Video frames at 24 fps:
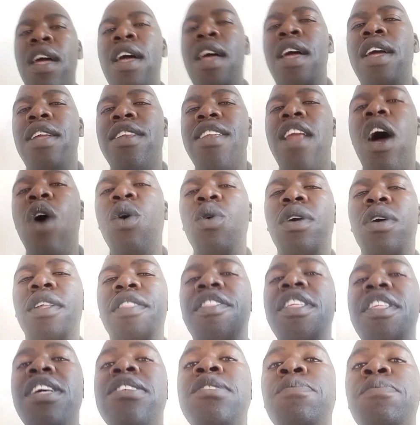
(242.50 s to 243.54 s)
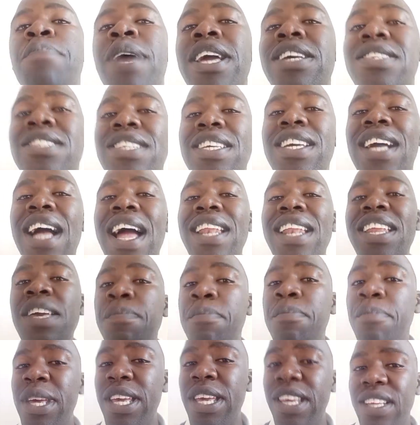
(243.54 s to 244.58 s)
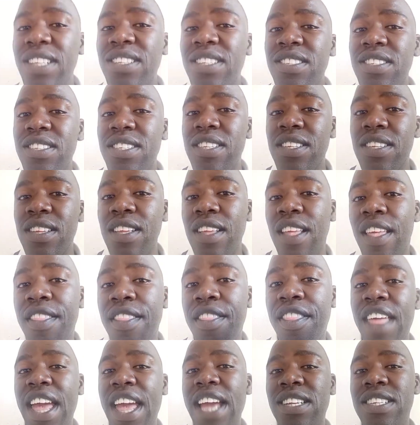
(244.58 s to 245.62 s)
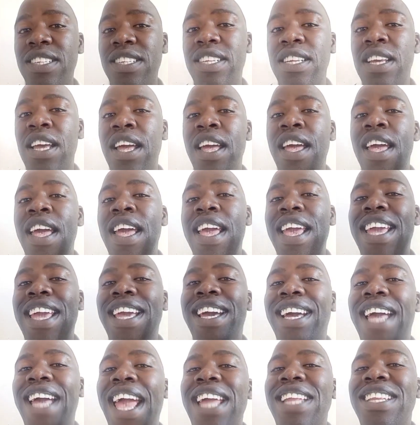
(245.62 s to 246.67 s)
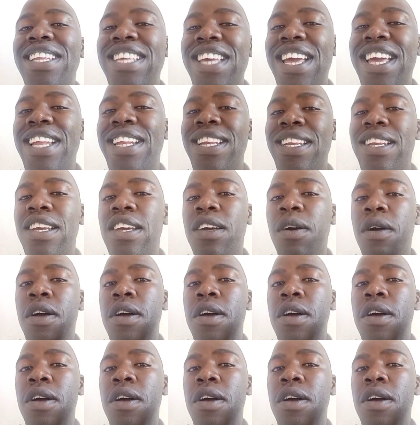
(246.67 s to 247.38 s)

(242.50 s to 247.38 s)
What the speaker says: Now, this basically means that Iranian